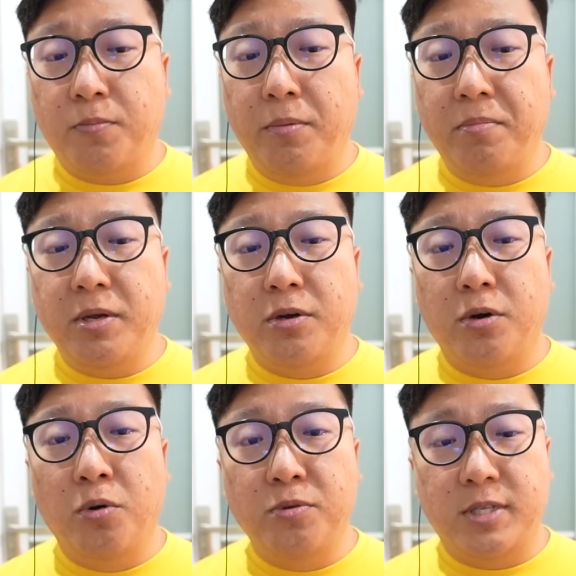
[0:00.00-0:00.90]
probably going to
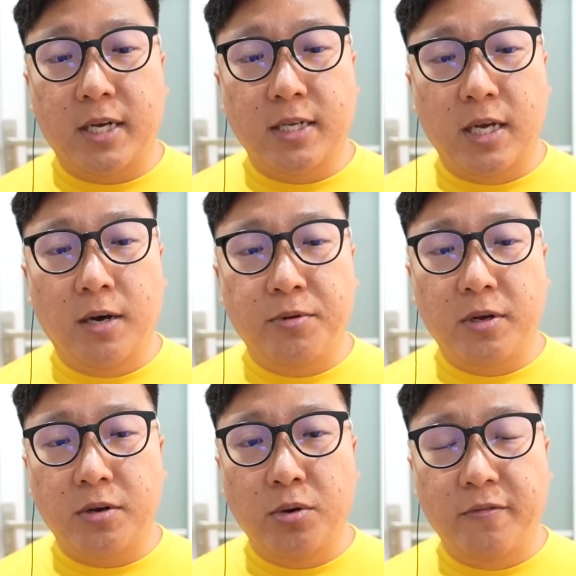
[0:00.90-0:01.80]
almost take us out. We're
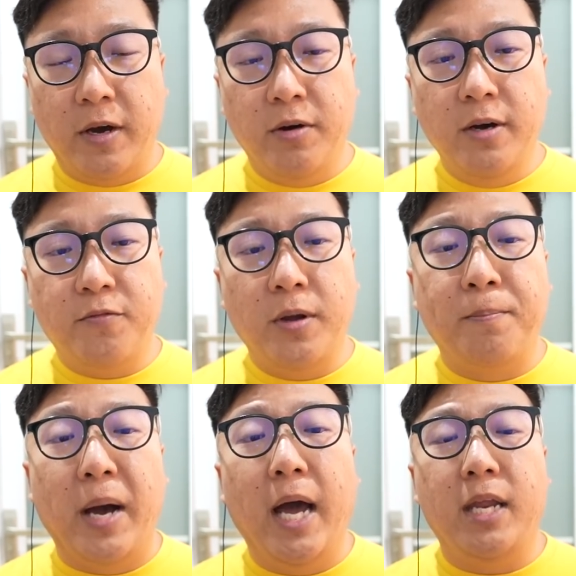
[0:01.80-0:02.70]
going to go with our
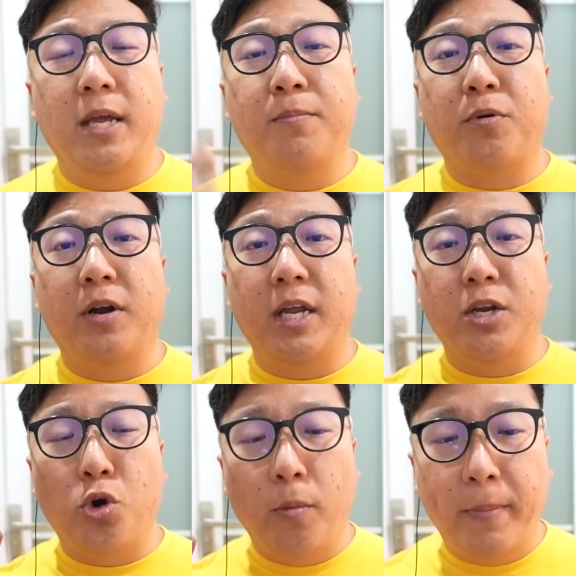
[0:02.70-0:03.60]
Earthquake, but he brought
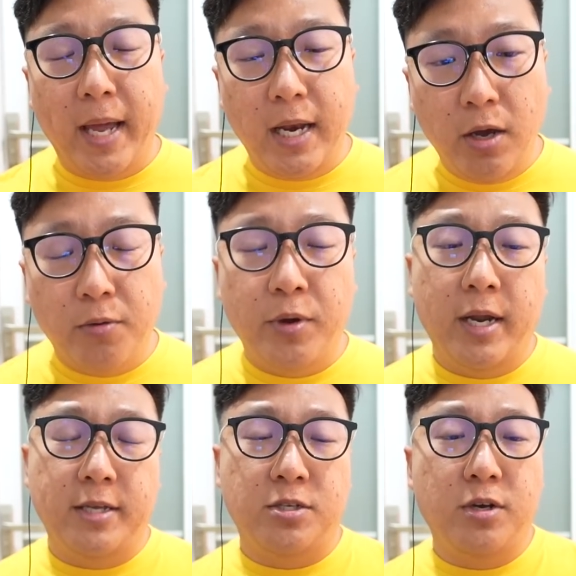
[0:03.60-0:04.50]
in Cobalion. When
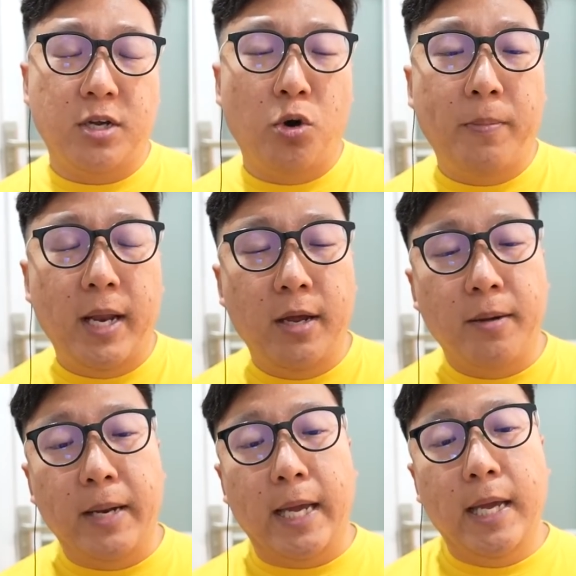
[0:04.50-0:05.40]
I saw the Cobalion,
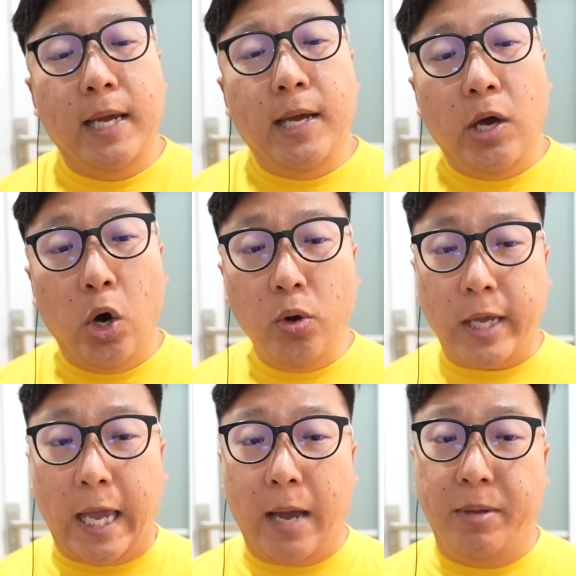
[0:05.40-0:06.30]
I'm like,
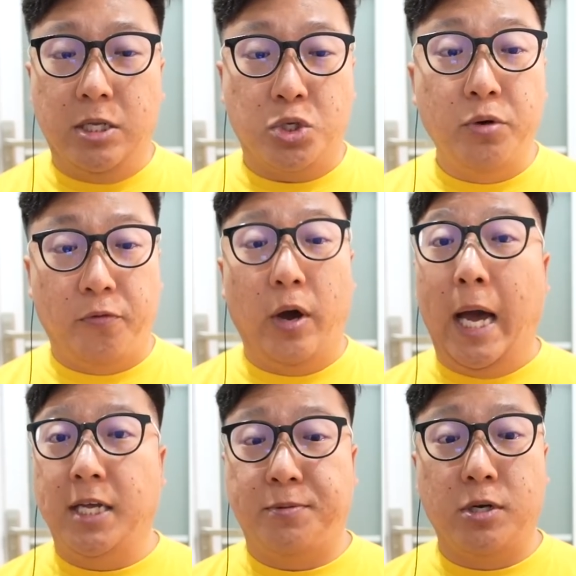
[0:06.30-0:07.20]
okay, I mean it's good for
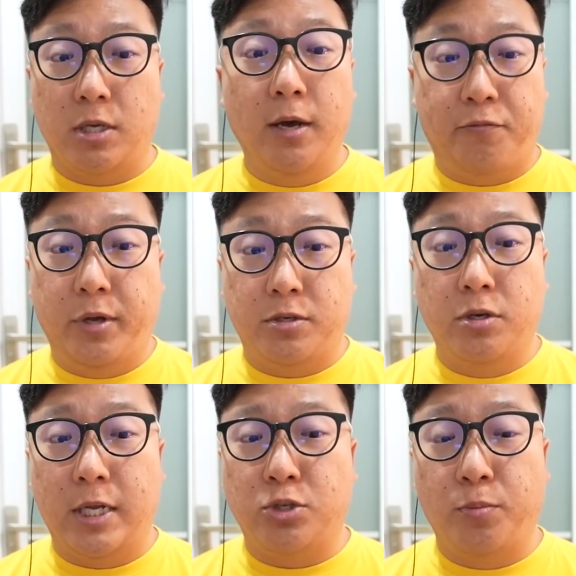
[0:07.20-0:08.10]
us because Earthquake is
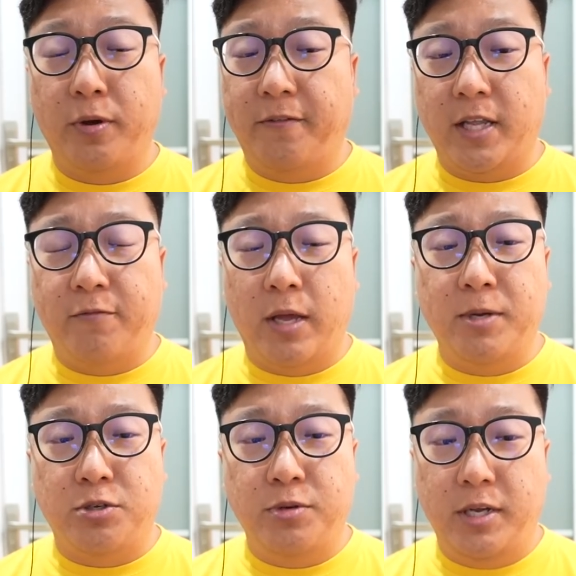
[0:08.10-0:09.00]
going to do super effective
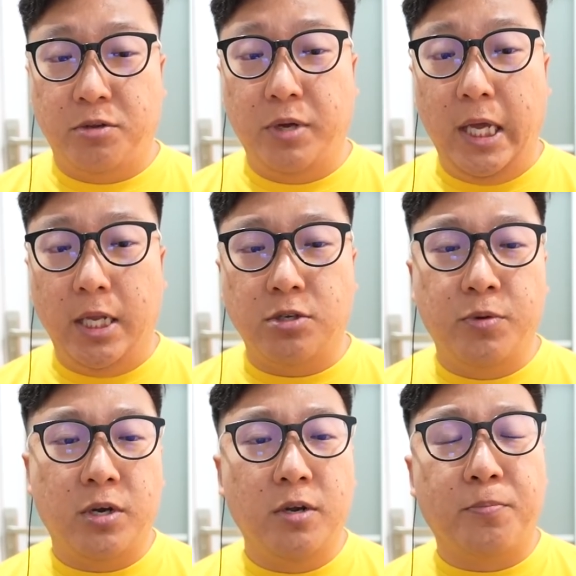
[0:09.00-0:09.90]
damage to it. So
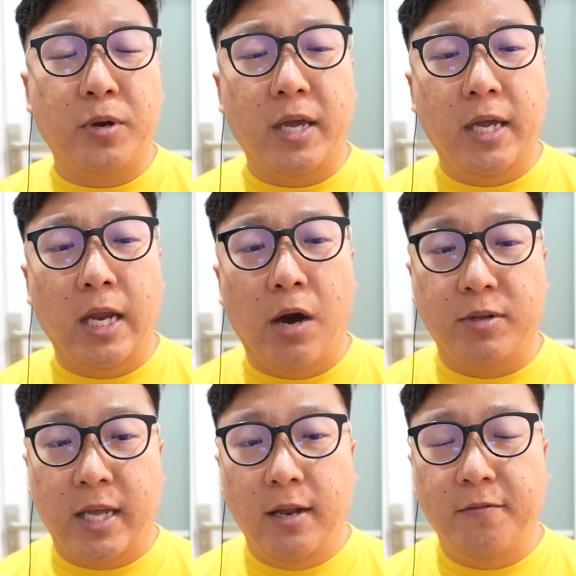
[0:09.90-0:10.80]
we're going to bring in our
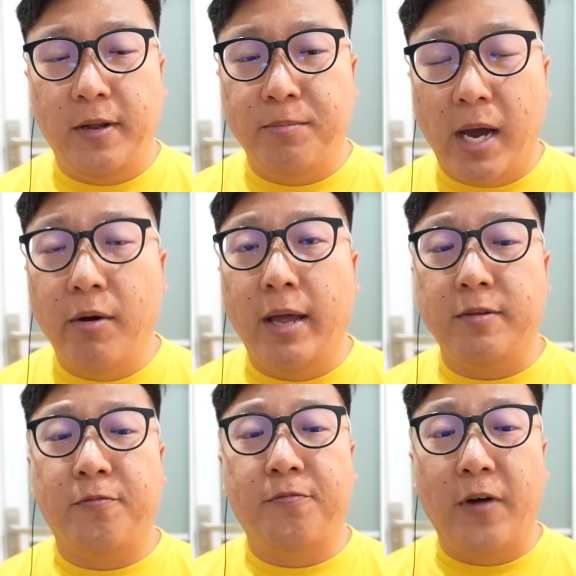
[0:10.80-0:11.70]
Talonflame now and
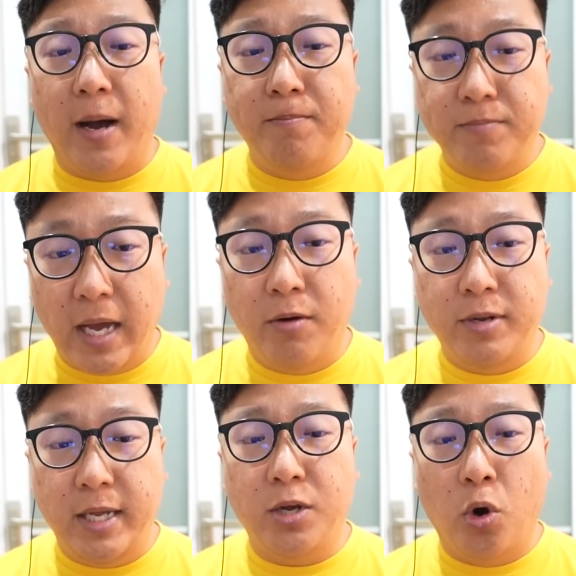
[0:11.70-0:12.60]
farm down
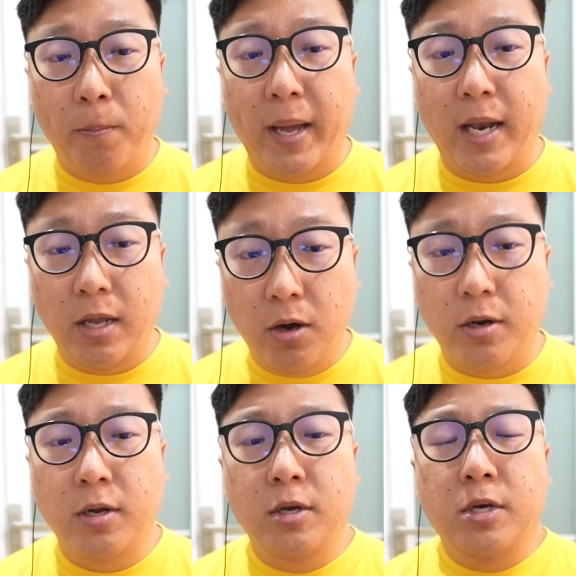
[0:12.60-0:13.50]
the Cobalion.
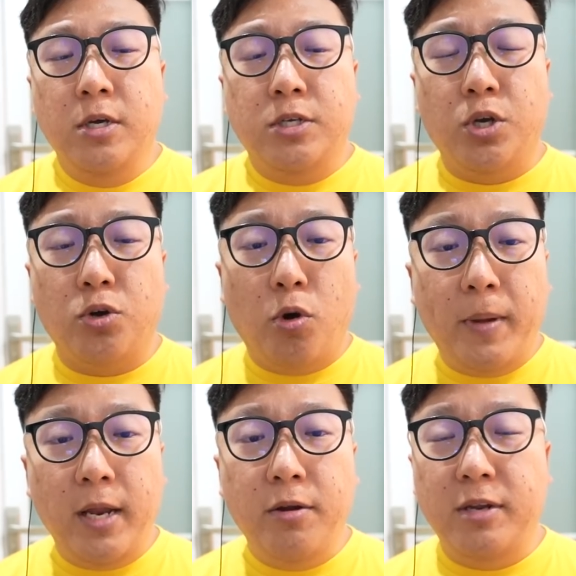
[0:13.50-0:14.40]
So
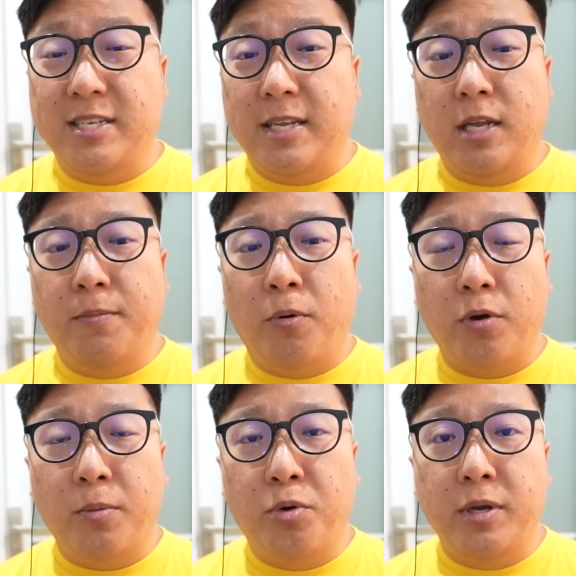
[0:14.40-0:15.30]
Cobalion is another
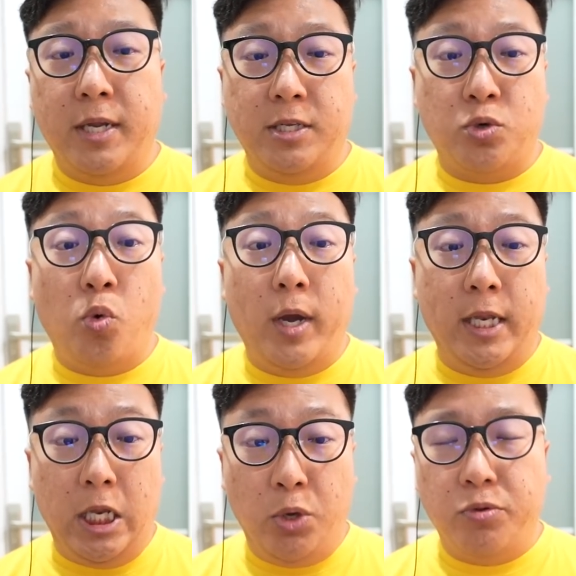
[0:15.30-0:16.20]
Pokemon that is
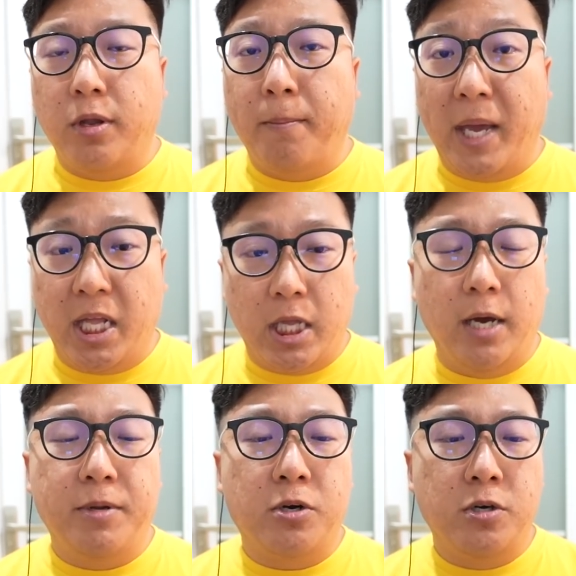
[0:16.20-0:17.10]
quite new to the
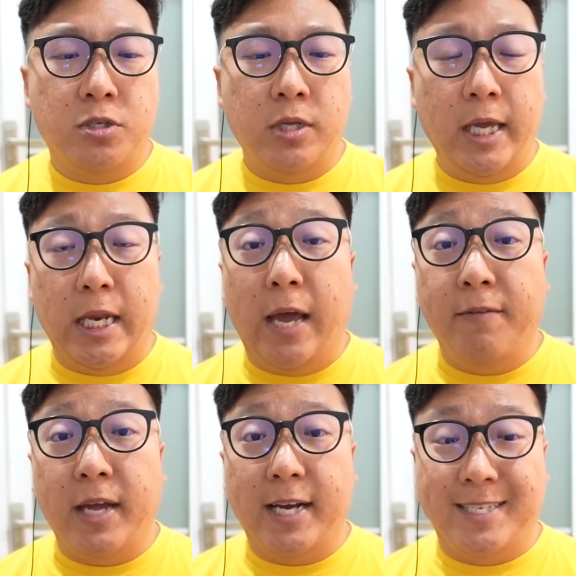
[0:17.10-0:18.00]
meta because it
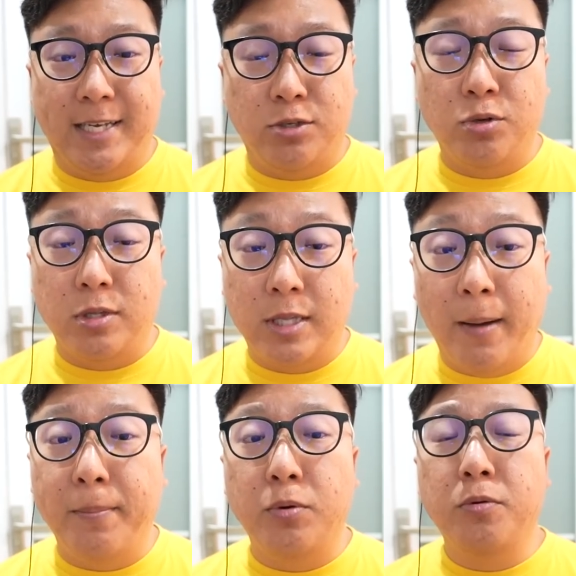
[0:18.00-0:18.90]
having access to
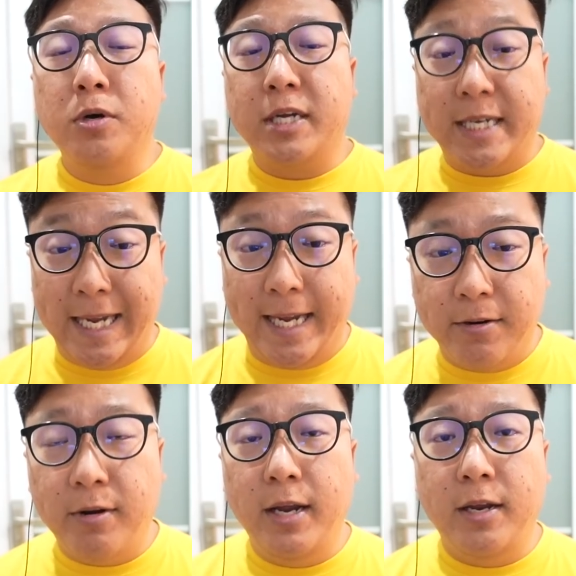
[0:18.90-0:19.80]
double kick
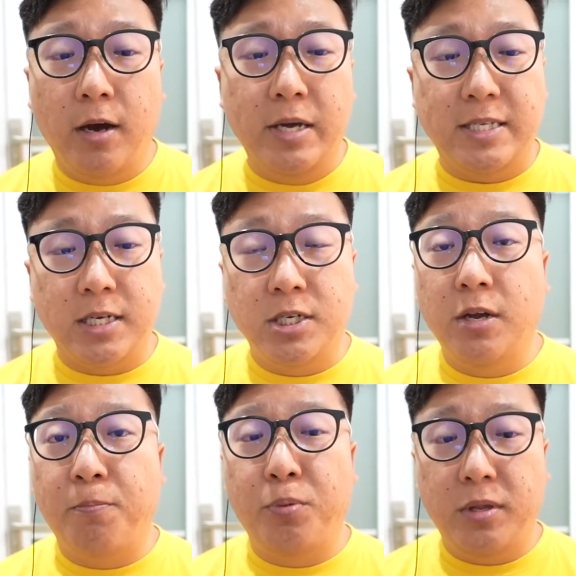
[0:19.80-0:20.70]
right now is actually
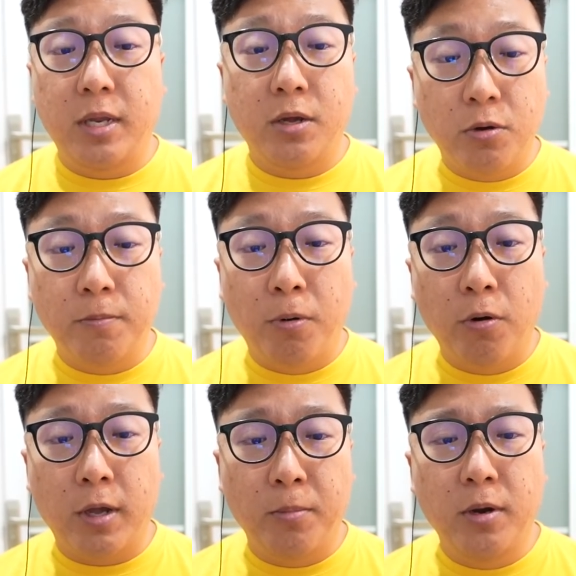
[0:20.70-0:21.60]
a pretty good
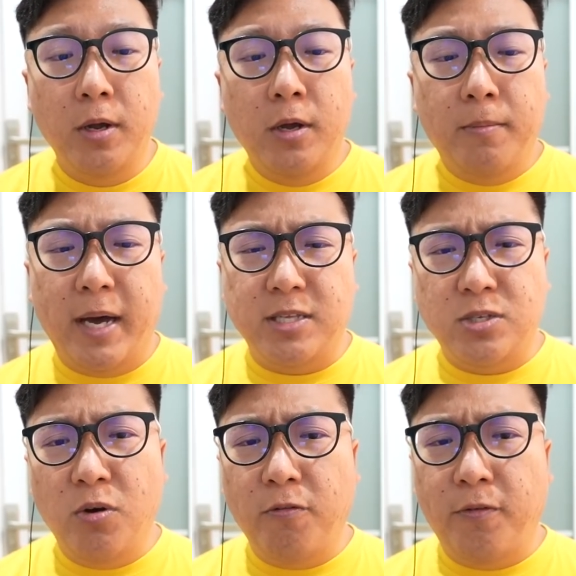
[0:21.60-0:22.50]
Pokemon. But
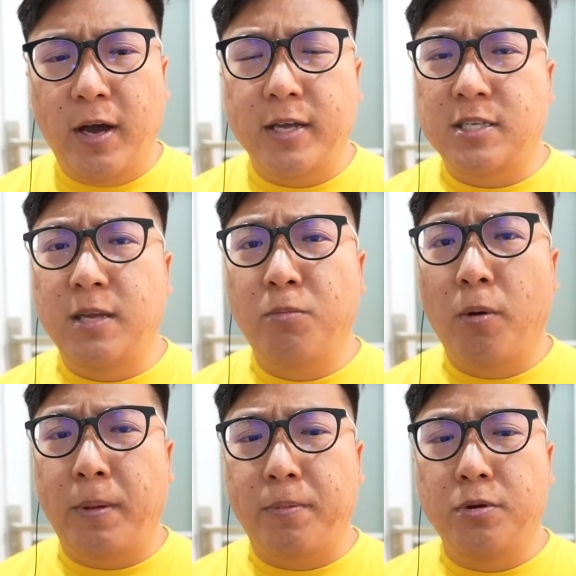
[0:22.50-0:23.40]
so far I see
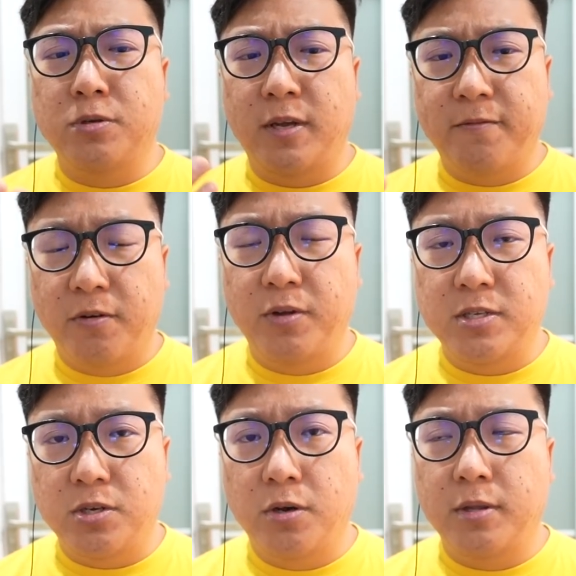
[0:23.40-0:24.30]
more people using
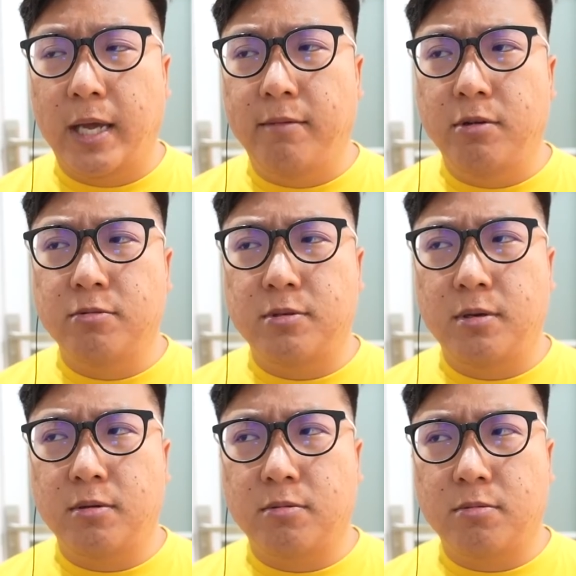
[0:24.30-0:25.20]
Virizion than
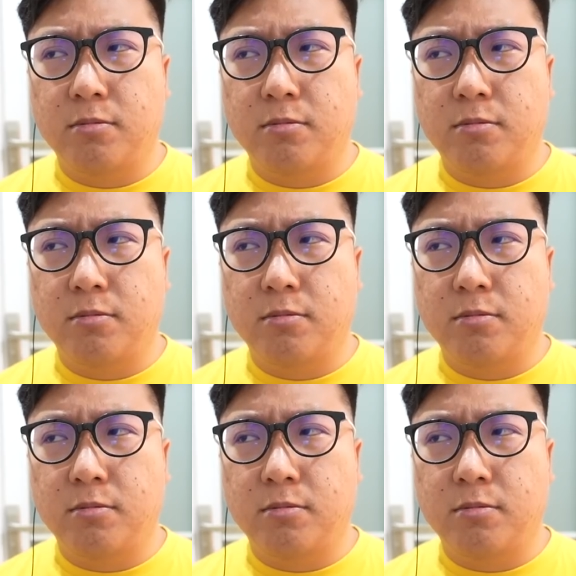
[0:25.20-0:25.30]
using